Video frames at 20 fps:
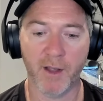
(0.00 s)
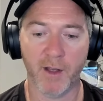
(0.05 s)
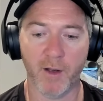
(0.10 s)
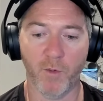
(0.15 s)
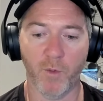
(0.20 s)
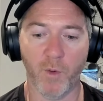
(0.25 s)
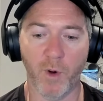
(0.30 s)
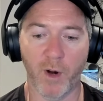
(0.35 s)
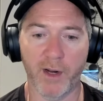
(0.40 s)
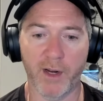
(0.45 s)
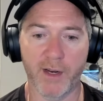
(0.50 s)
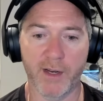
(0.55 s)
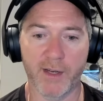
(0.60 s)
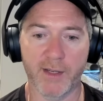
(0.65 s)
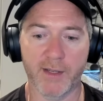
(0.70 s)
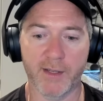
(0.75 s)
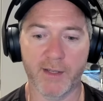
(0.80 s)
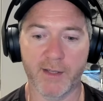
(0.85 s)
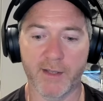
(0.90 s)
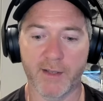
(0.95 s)
One
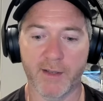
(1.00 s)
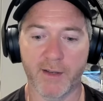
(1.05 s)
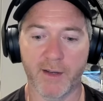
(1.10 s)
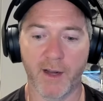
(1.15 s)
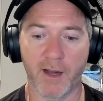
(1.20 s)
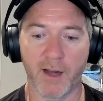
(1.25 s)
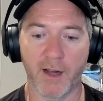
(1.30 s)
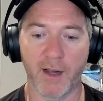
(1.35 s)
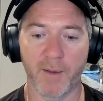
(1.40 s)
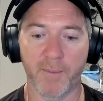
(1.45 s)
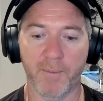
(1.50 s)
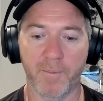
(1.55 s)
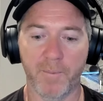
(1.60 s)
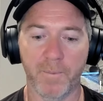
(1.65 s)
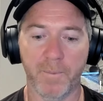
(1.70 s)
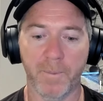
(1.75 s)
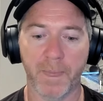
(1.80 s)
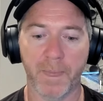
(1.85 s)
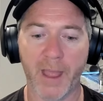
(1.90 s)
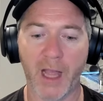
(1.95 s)
is
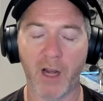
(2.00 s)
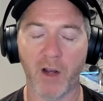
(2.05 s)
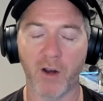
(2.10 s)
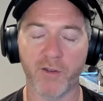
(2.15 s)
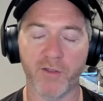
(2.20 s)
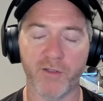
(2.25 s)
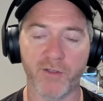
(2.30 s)
close